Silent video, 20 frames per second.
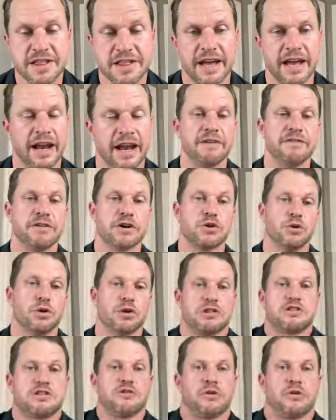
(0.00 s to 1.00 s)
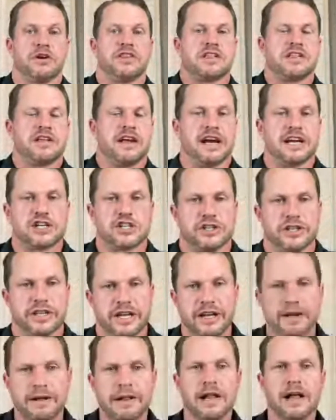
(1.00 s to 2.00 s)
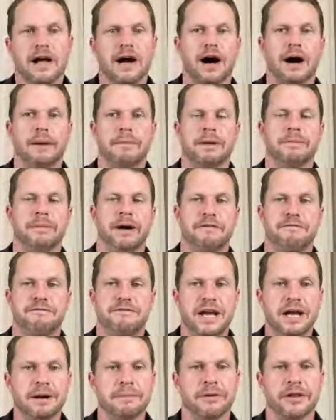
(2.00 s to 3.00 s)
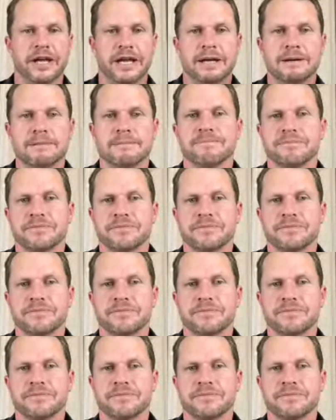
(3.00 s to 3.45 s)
and I have a cool story that's actually in my family.